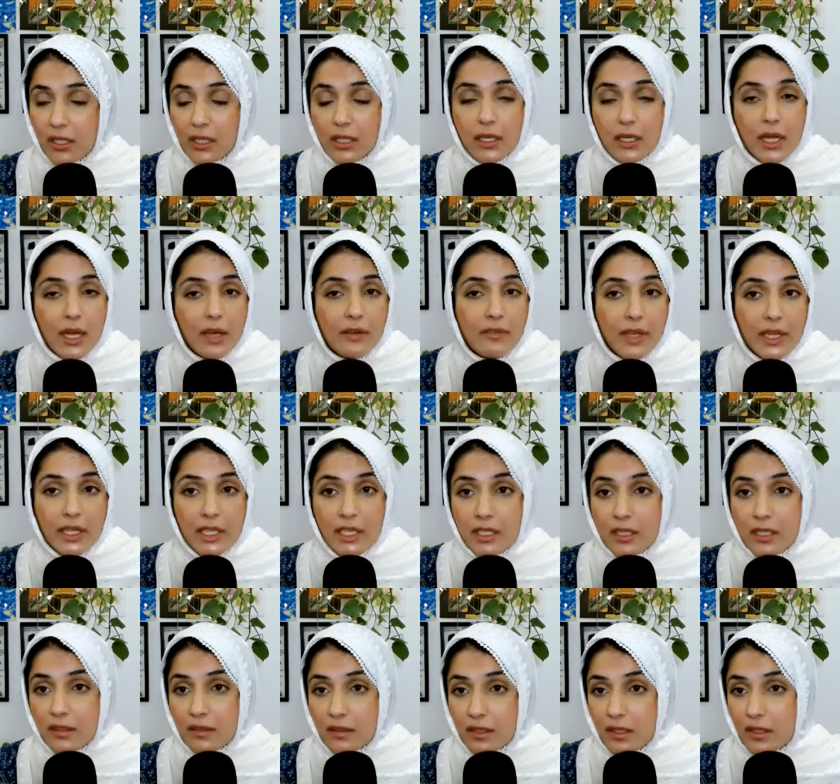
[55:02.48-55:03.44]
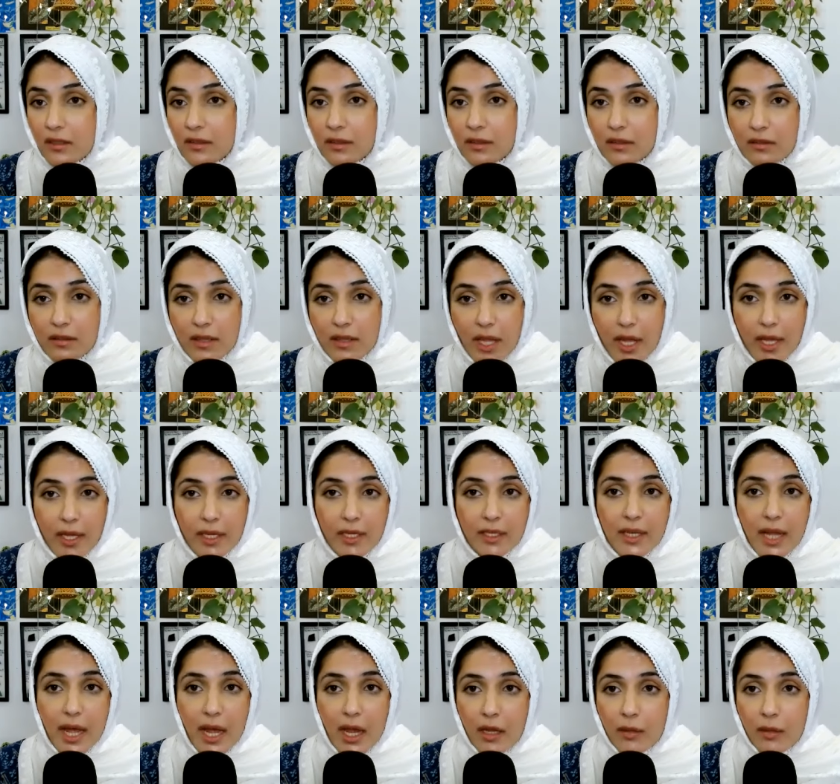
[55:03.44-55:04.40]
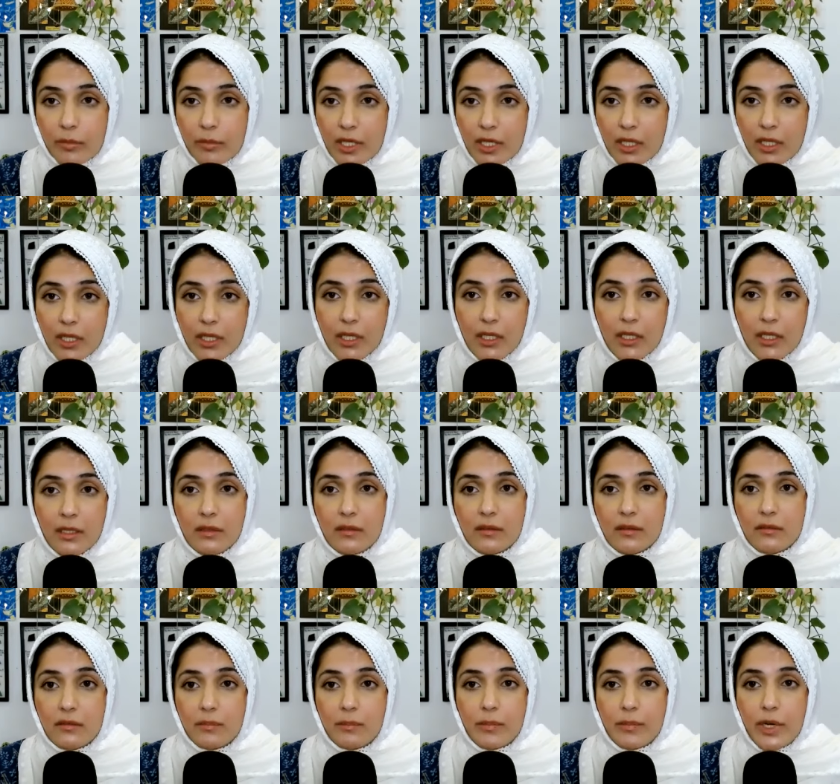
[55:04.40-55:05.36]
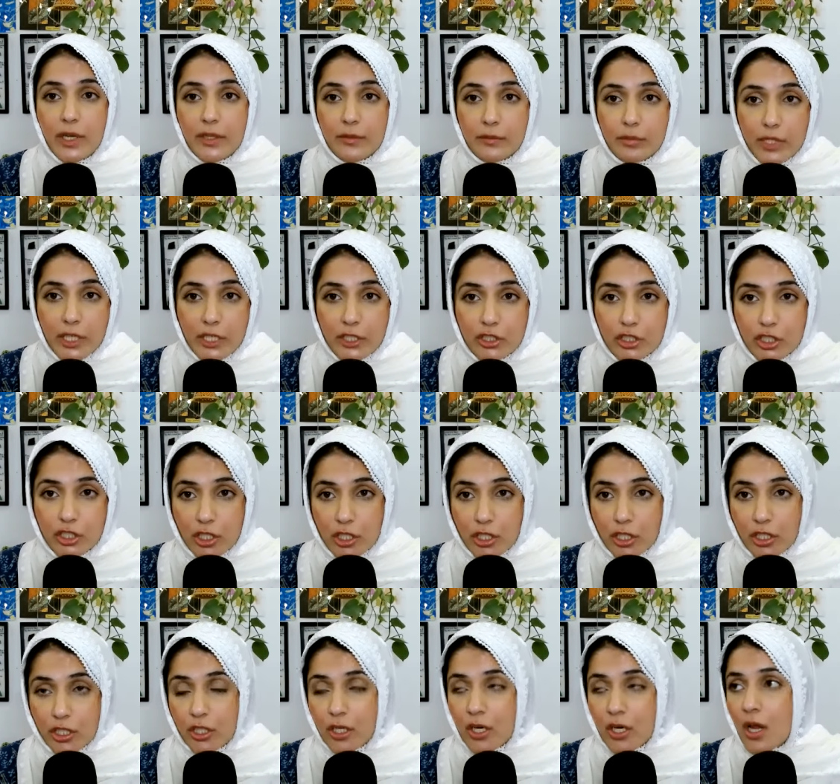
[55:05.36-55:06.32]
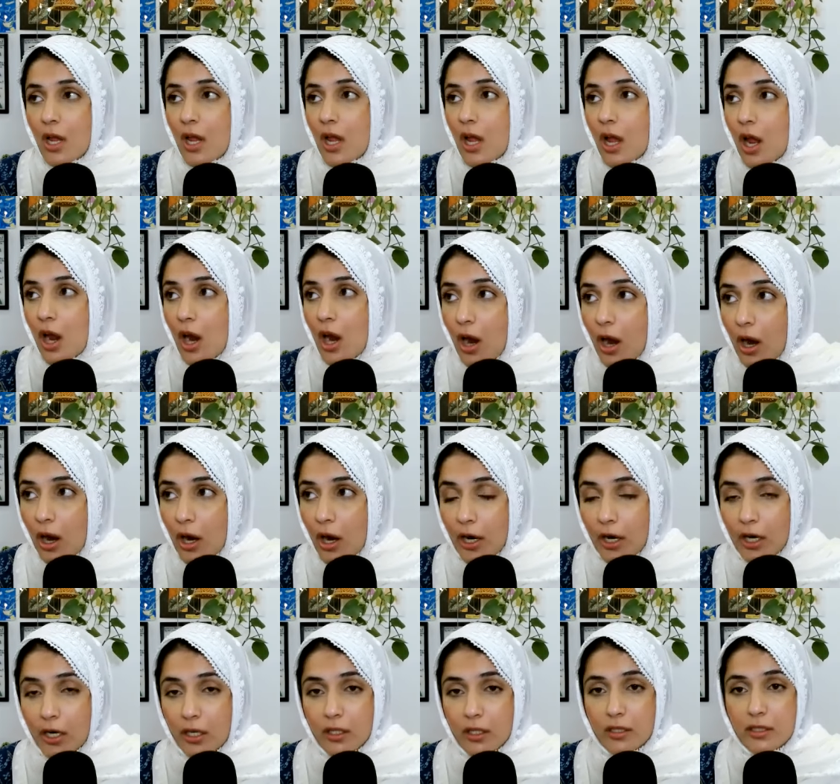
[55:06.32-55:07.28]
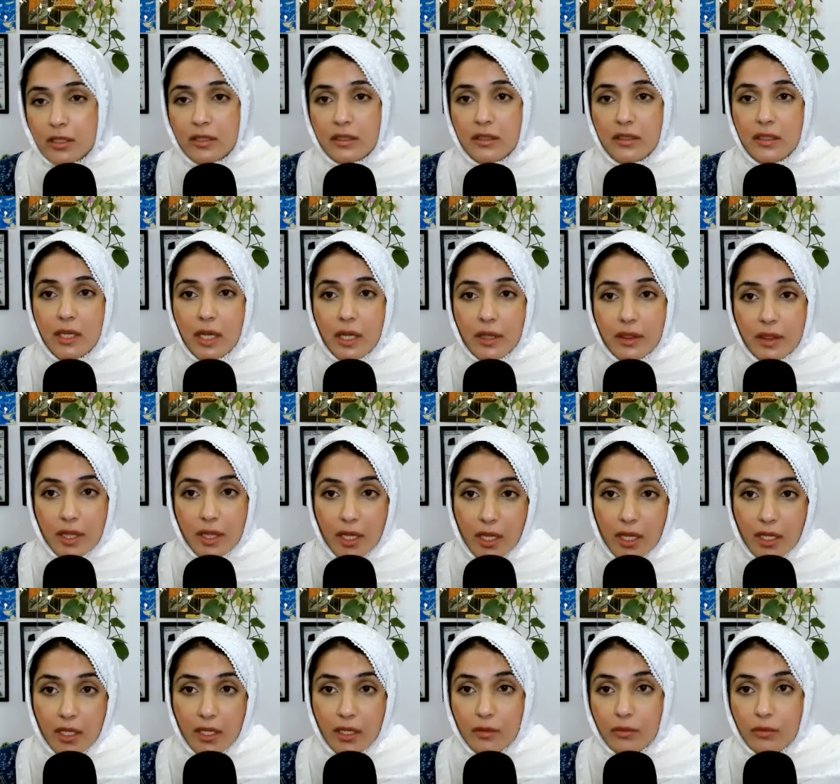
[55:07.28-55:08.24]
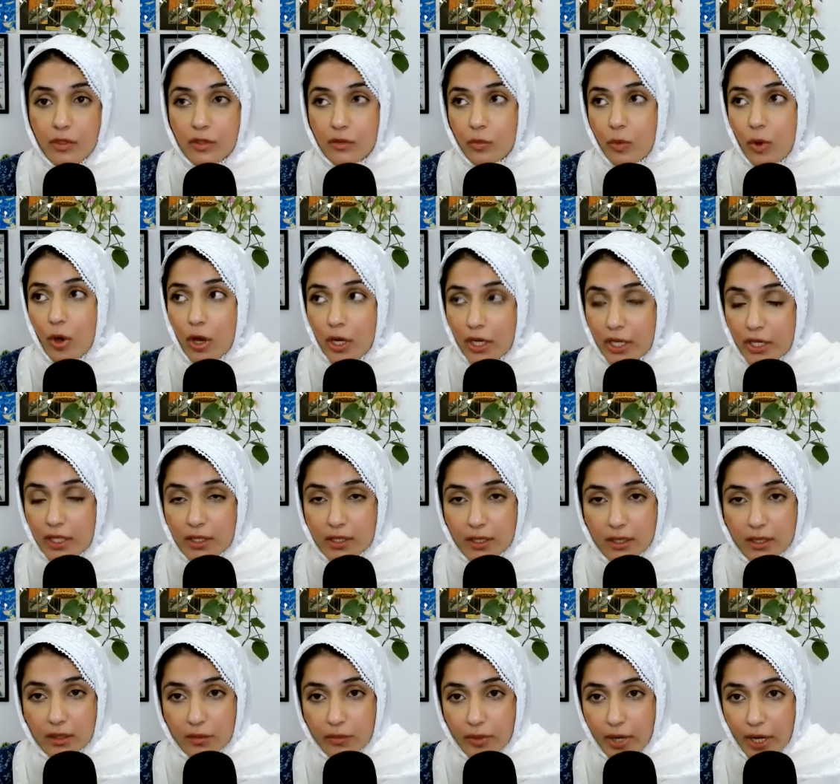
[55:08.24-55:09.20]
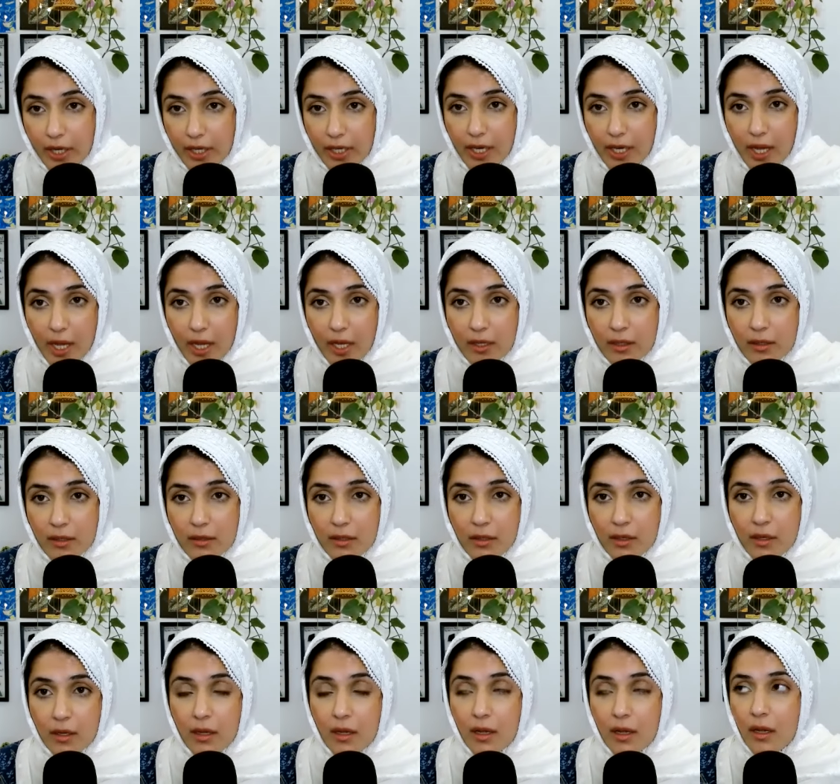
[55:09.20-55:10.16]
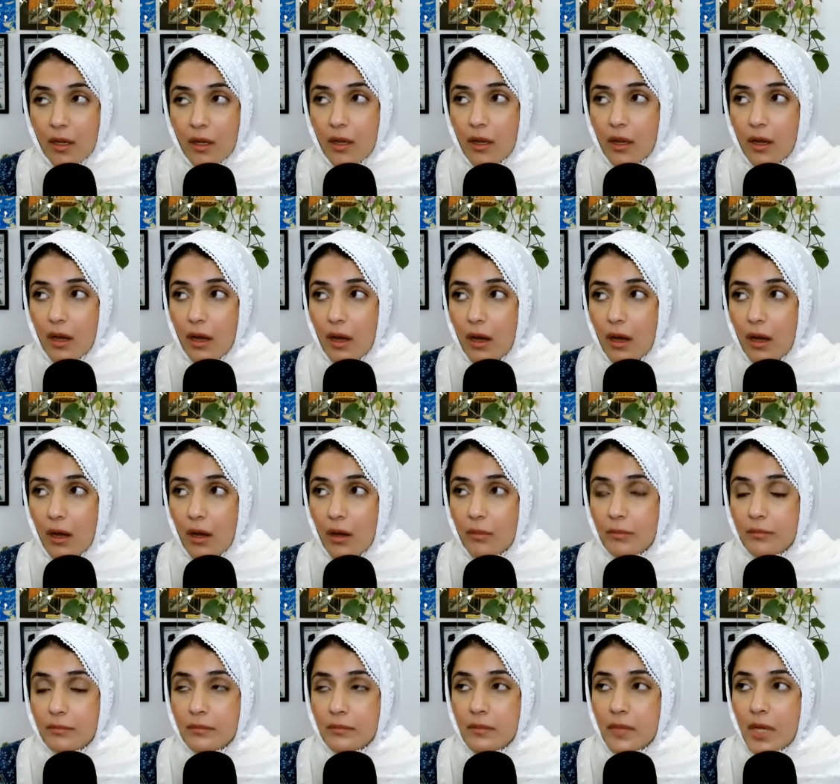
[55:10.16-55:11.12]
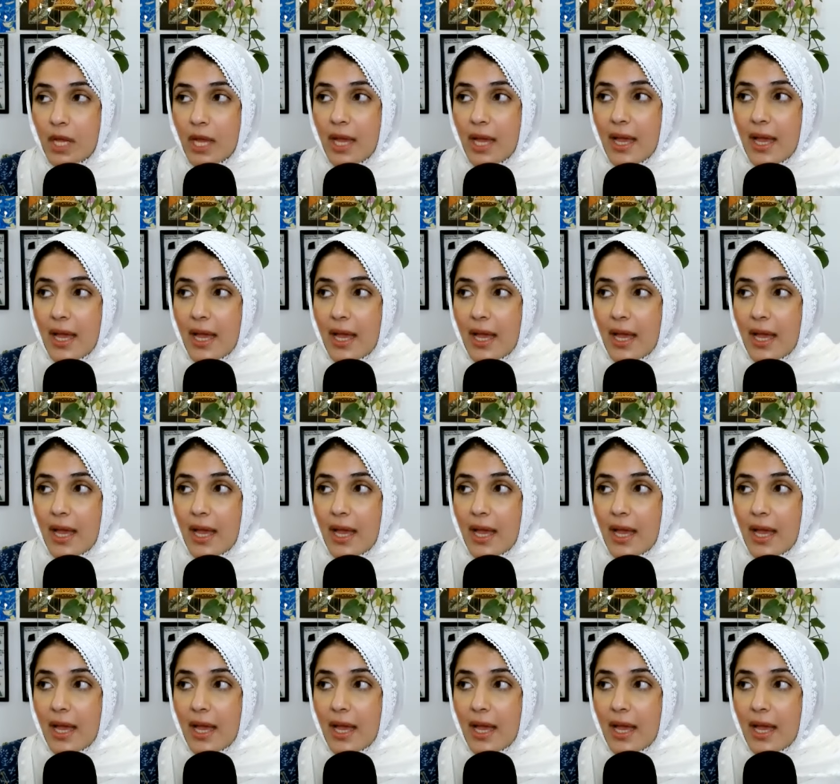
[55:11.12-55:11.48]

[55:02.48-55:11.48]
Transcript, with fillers: He didn't have any diseases like diabetes, blood pressure, heart, nothing. He was walking till the very end. Um,